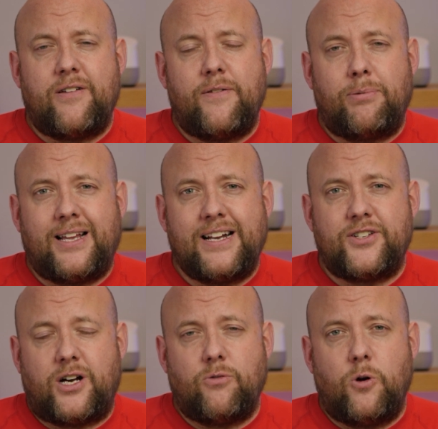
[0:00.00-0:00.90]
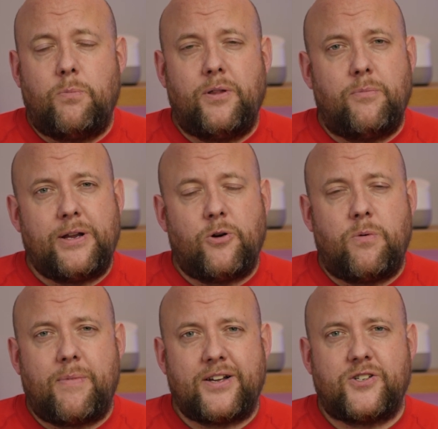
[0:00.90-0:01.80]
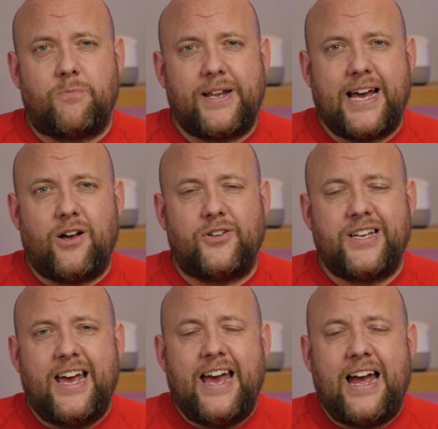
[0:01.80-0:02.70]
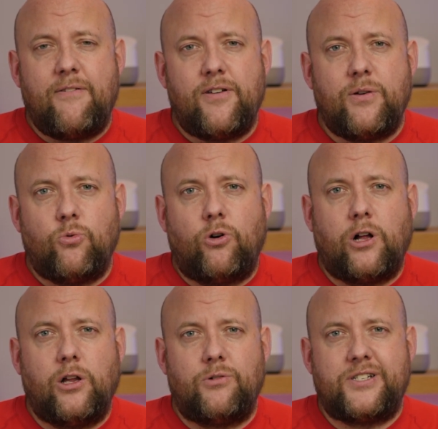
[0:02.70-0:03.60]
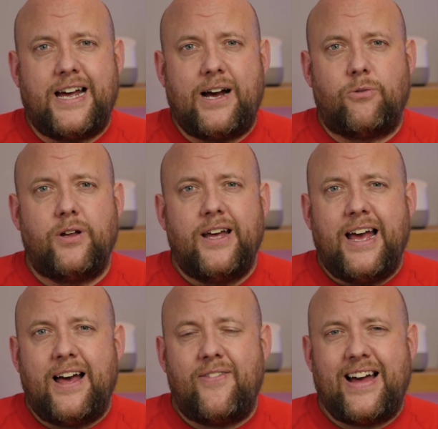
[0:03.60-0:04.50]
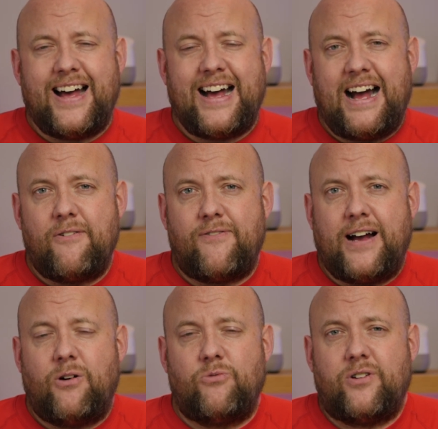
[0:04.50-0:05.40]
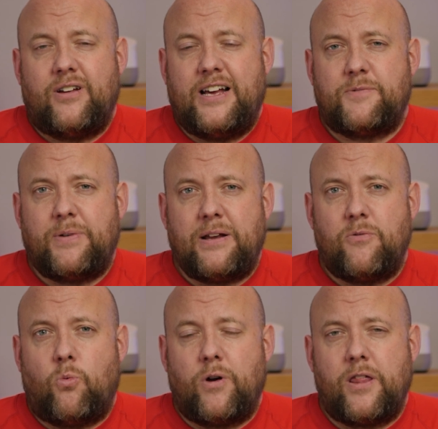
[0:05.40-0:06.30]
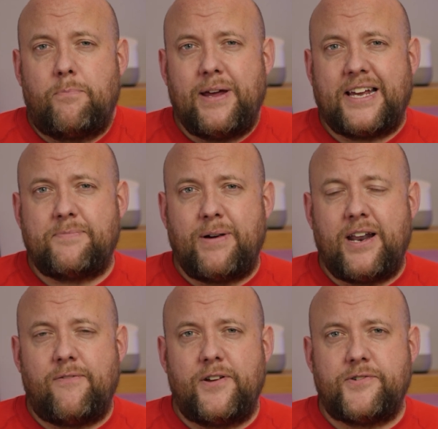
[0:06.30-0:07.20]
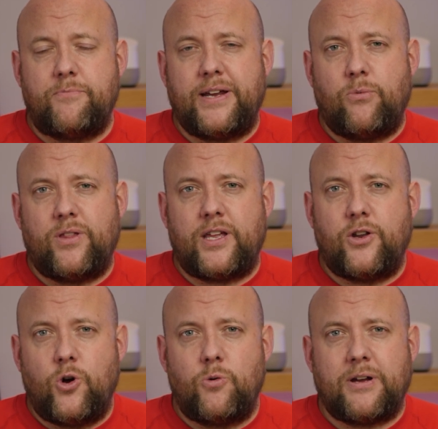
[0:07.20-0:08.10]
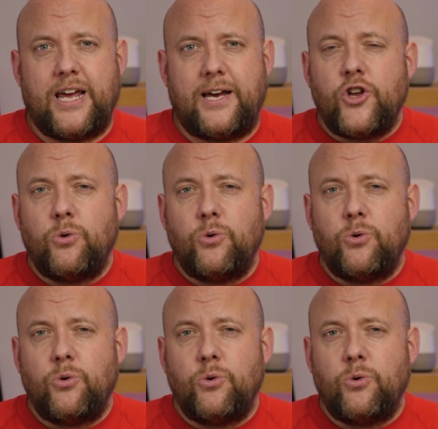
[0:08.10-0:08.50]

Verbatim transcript: If the blinds are open, they've been opened by somebody else, everything will close down. And that I found has been one of the biggest benefits for me within HomeKit.